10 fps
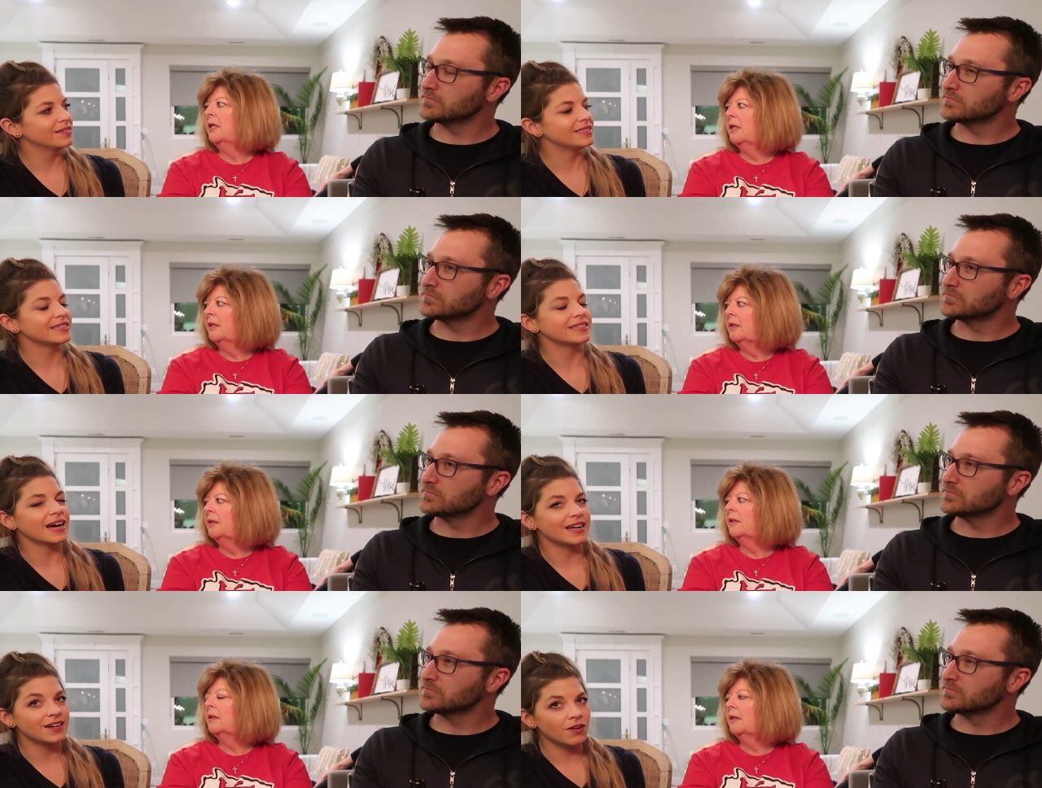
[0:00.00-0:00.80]
Speaker 1: in Did
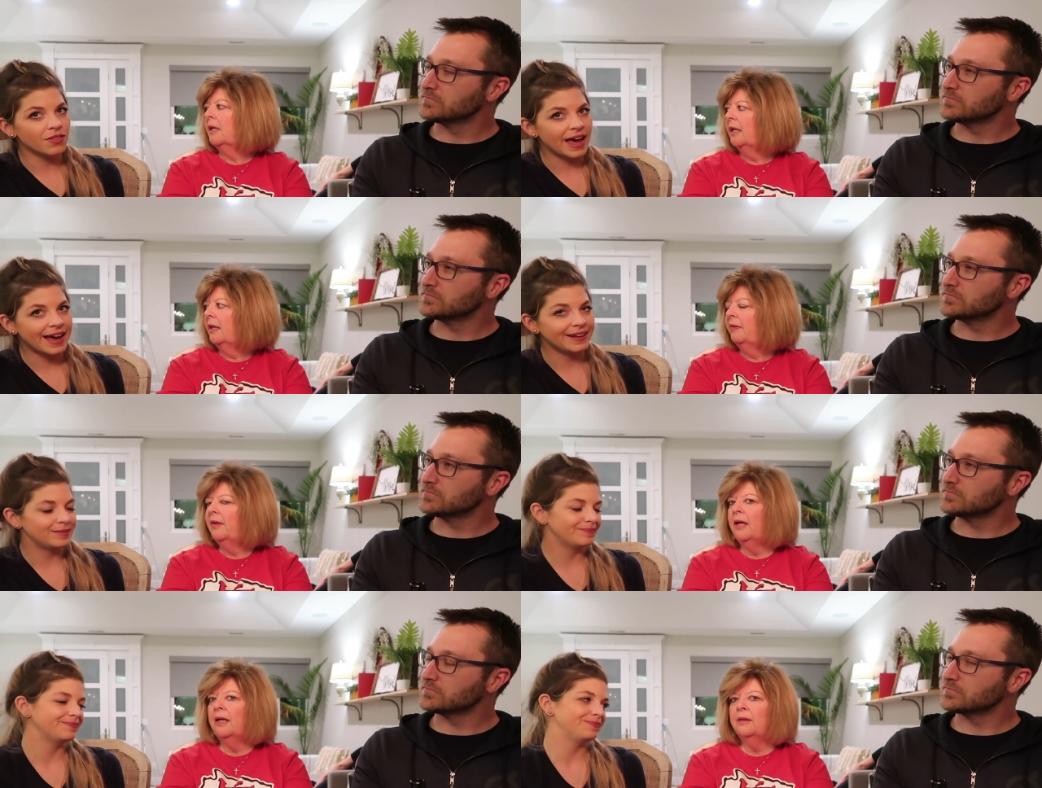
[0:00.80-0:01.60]
not know that in
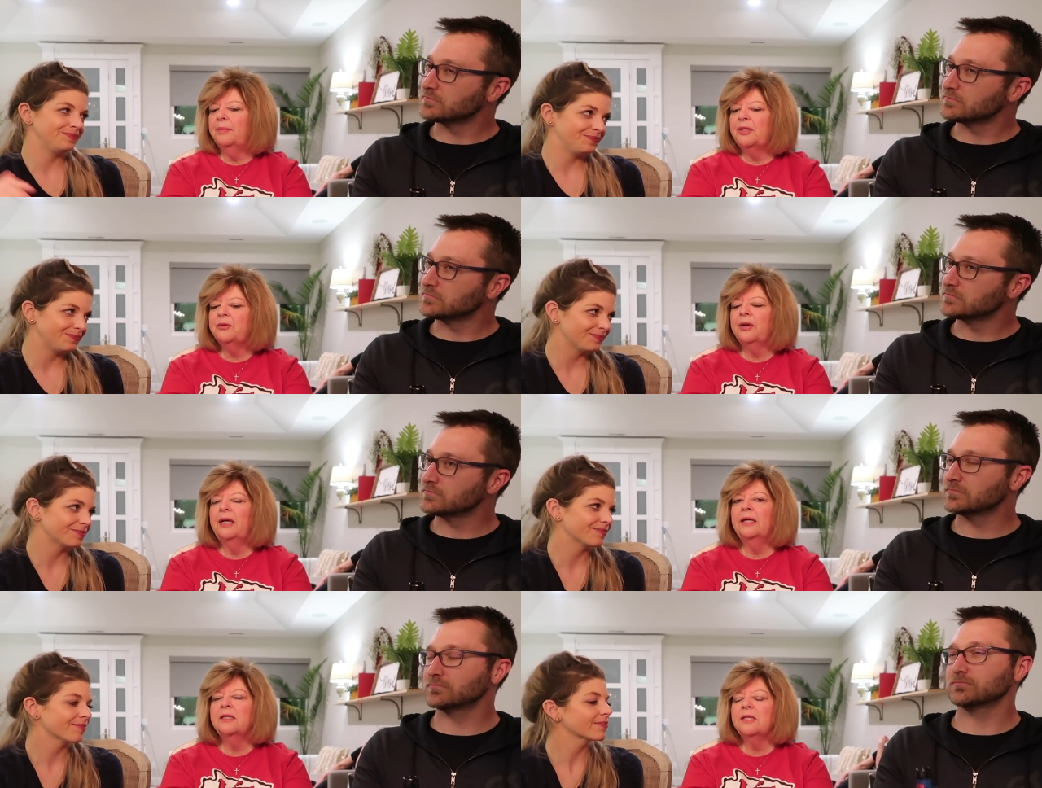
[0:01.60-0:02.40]
the
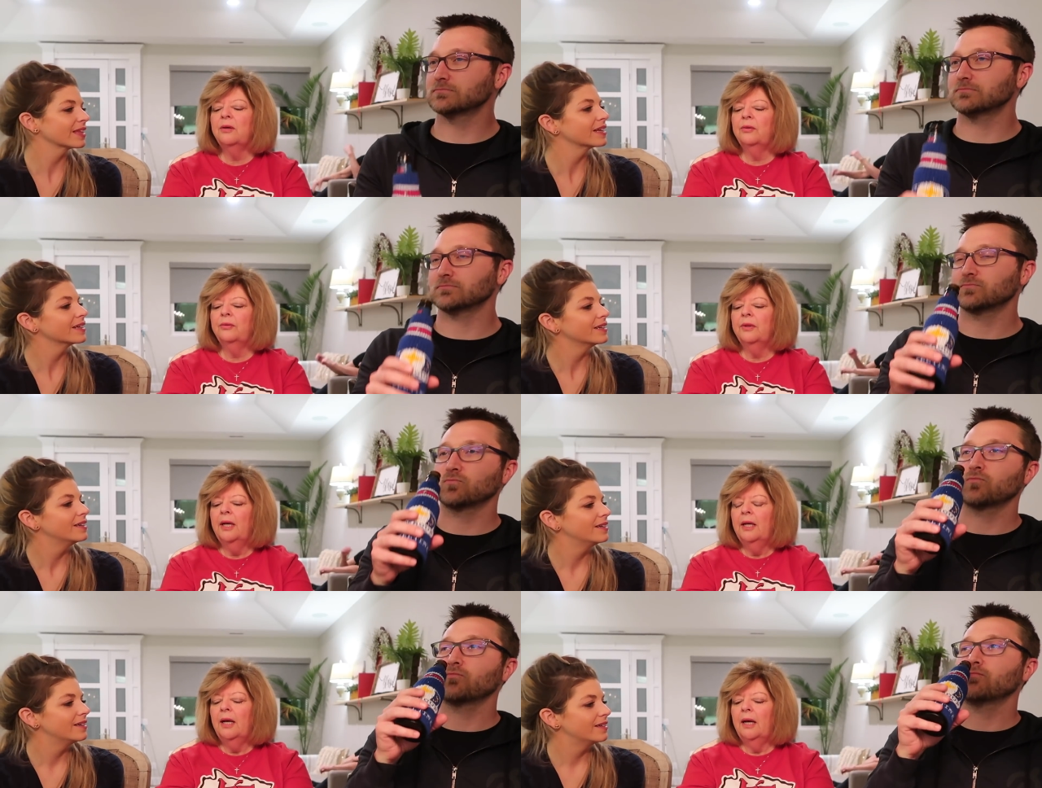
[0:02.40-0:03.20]
elementary, and so
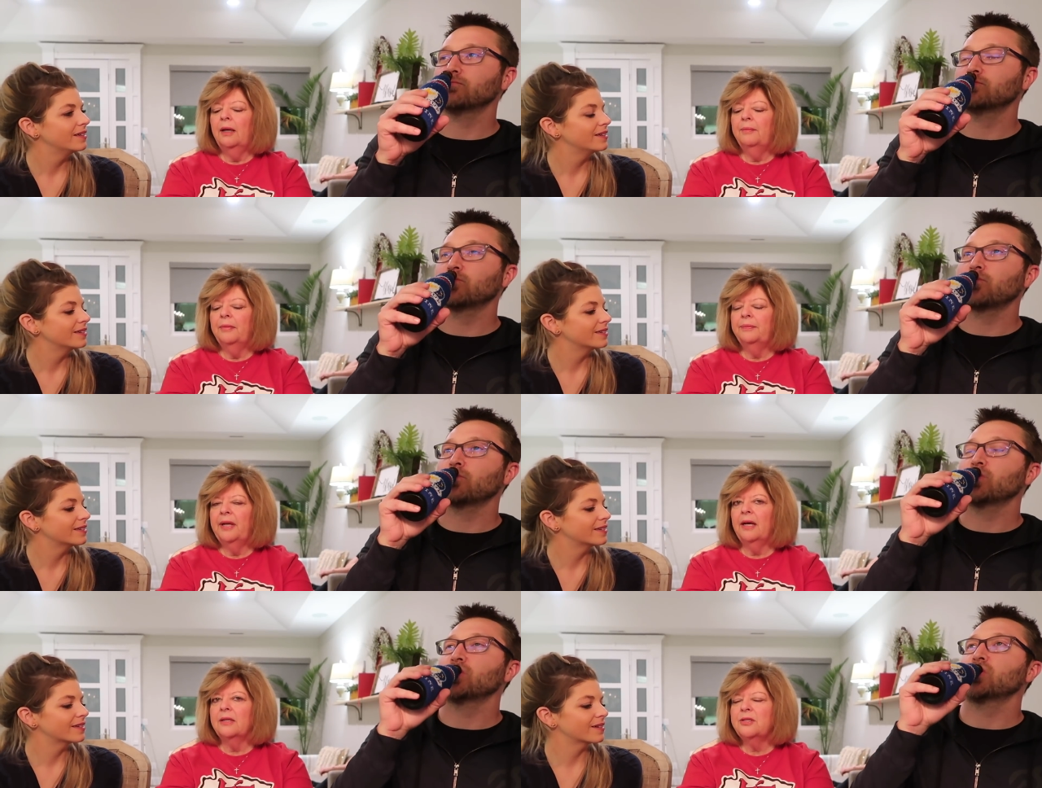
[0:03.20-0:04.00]
um,
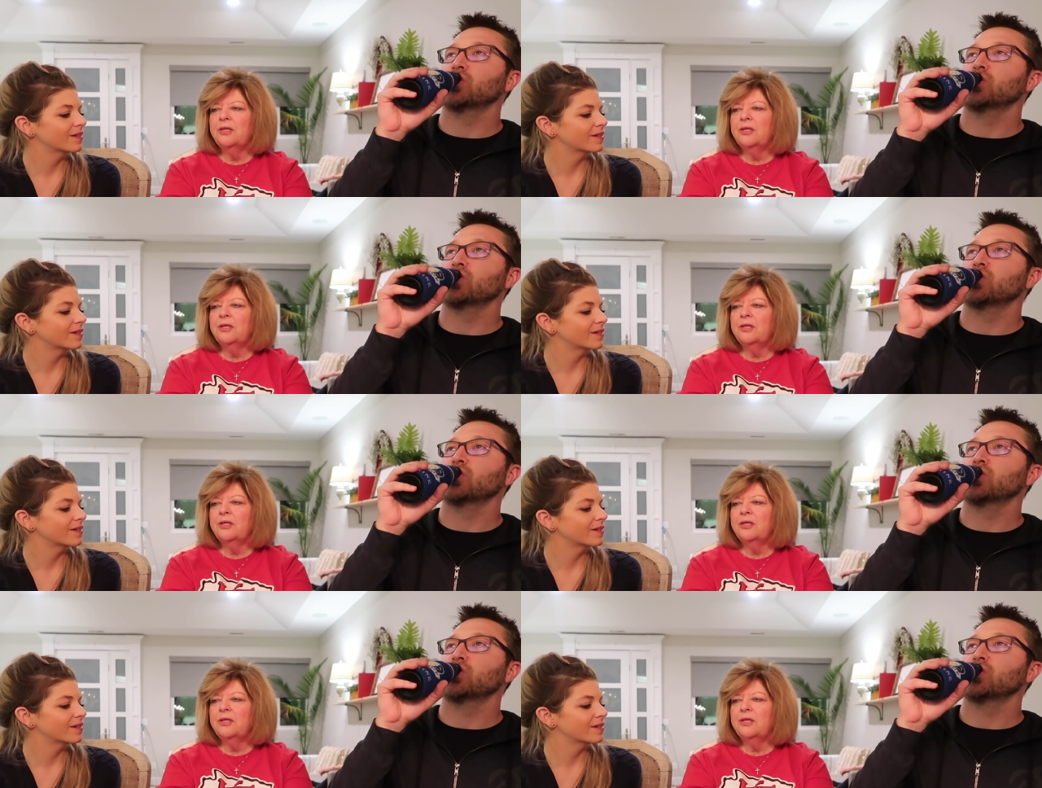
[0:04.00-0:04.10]
yeah, I